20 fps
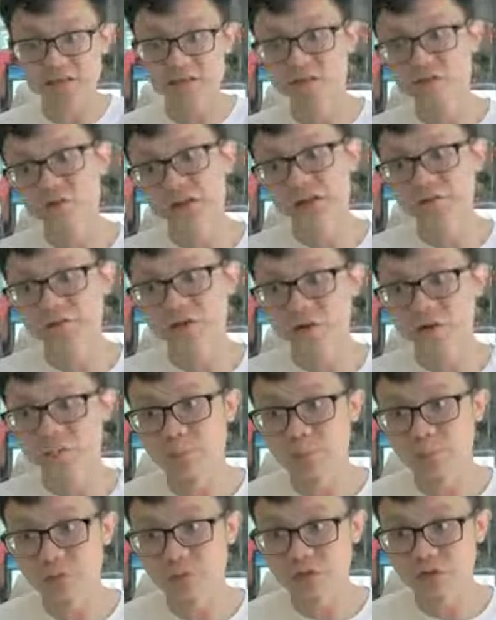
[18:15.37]
So it will
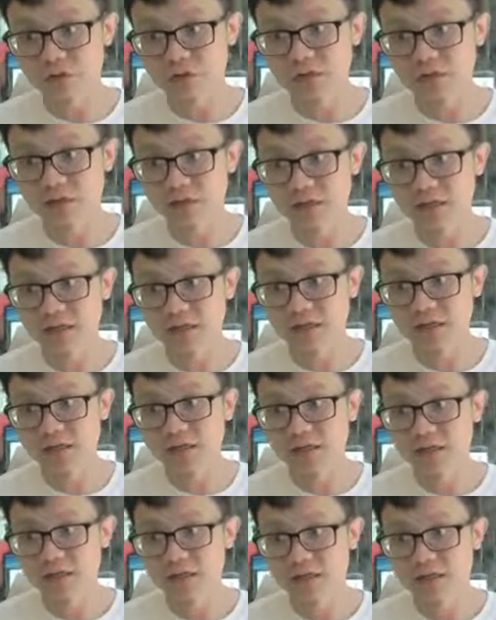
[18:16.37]
push the
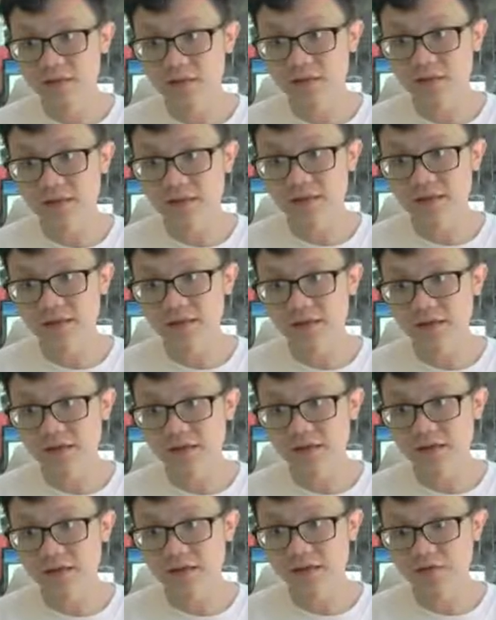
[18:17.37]
thing
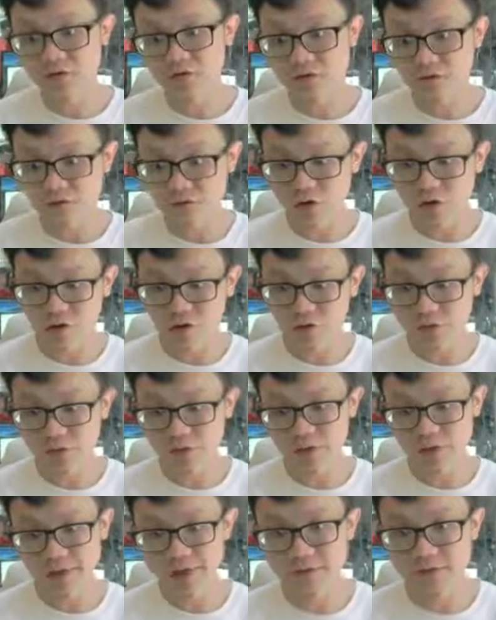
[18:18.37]
to go
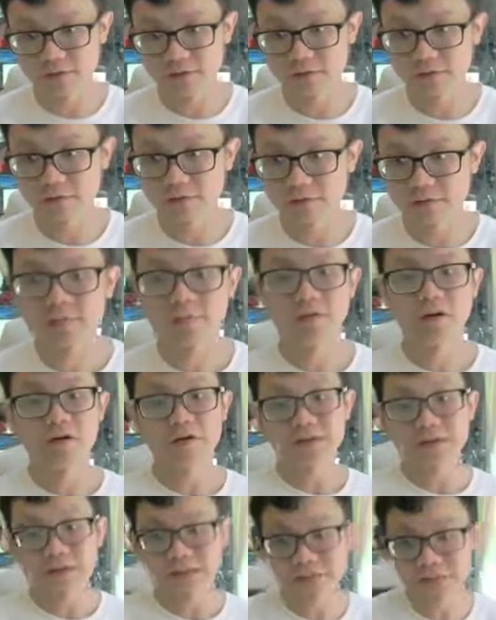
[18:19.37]
in.
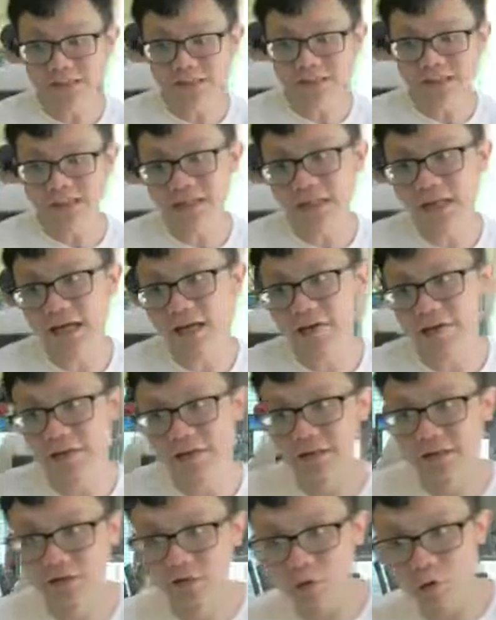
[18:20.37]
Okay, so this is how
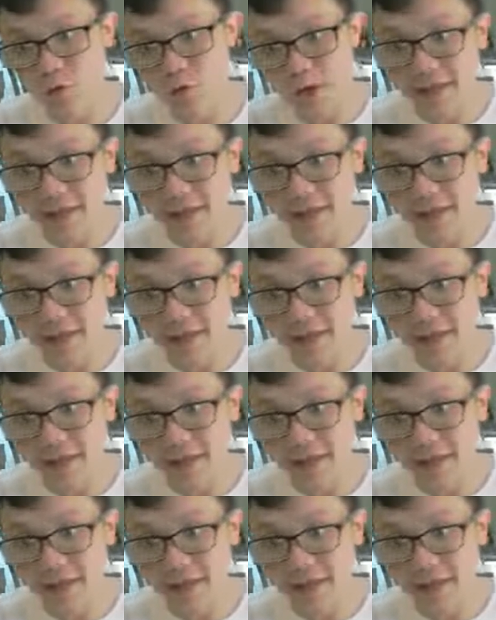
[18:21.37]
it low